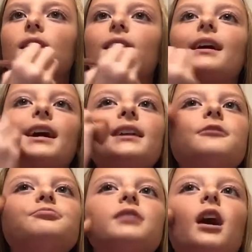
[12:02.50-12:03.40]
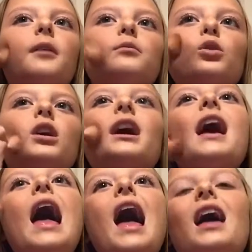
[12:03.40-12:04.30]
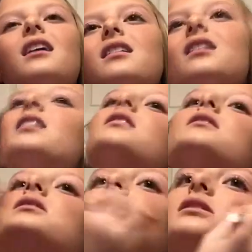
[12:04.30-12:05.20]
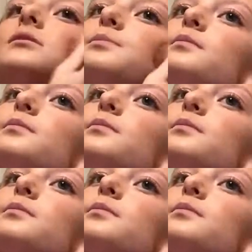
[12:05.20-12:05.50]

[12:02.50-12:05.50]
Kind of pop more. It looks